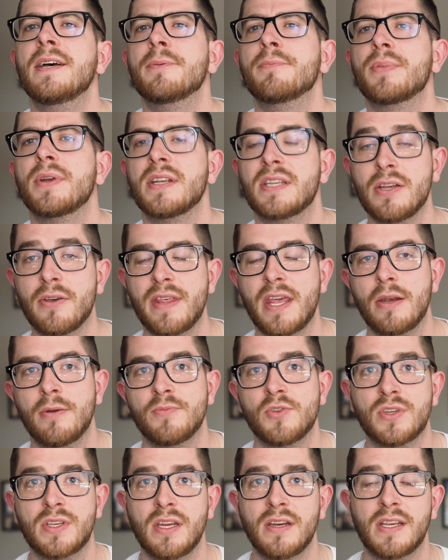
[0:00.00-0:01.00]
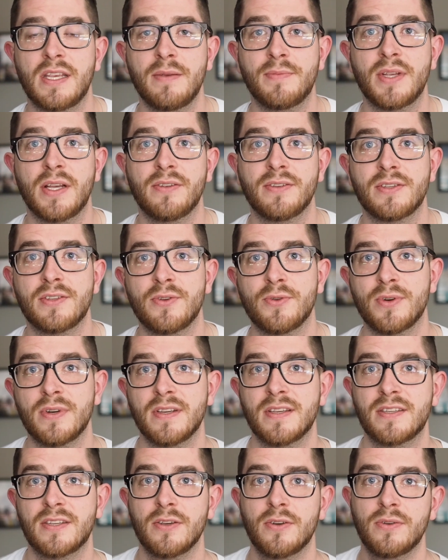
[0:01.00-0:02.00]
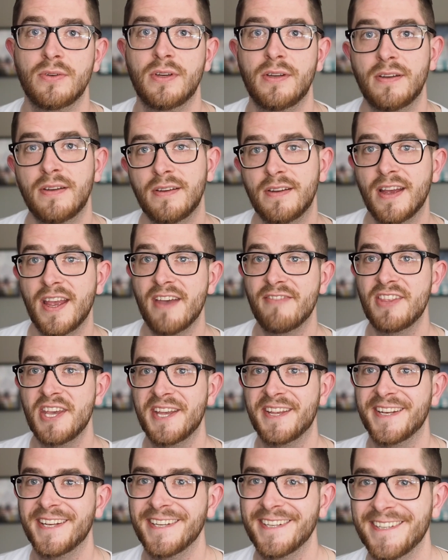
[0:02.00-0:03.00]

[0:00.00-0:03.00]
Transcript: But until then, I'm just going to keep telling stories, so have that.